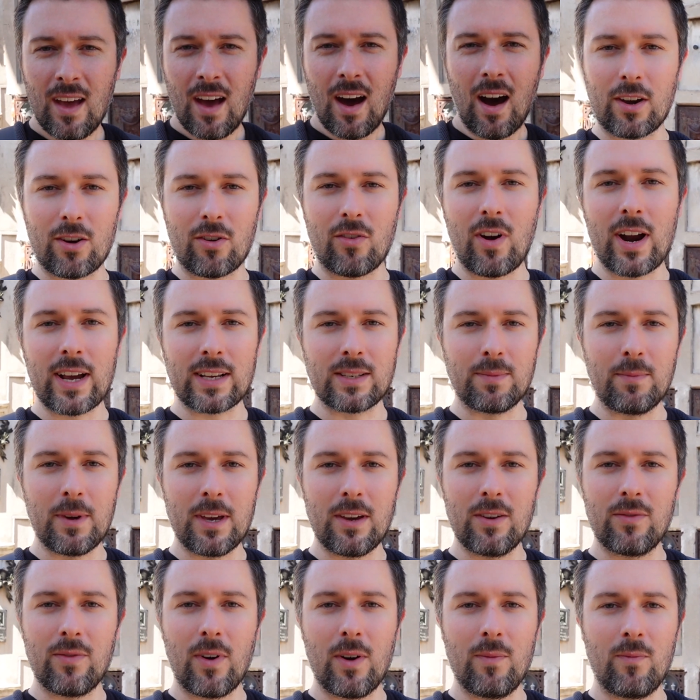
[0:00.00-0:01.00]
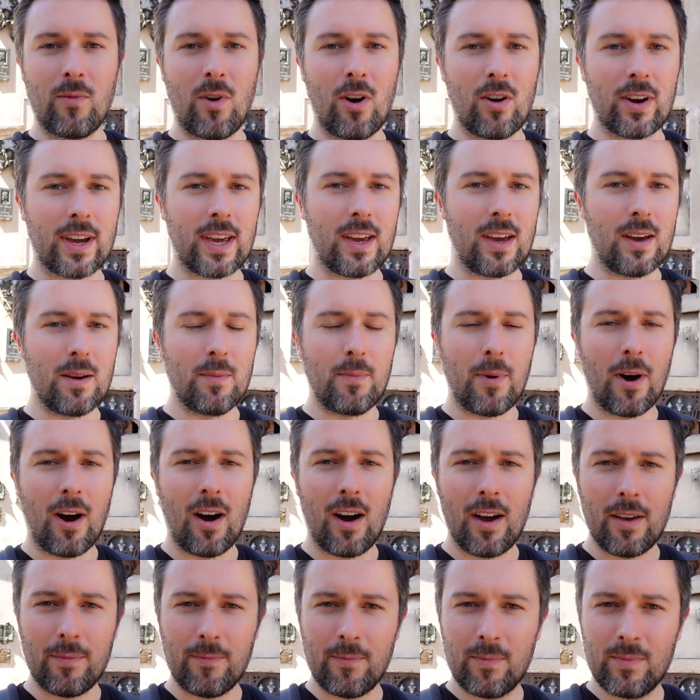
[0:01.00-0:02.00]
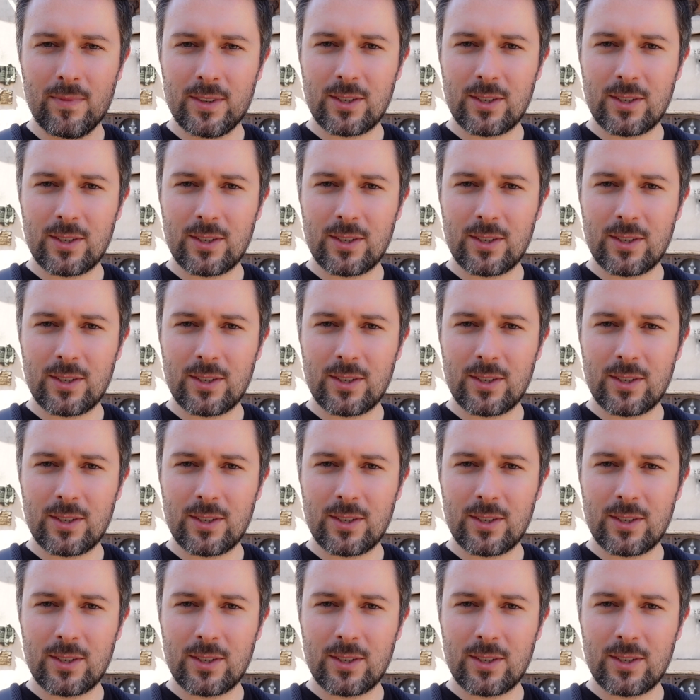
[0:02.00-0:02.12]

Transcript: Correct me if I'm wrong here, but I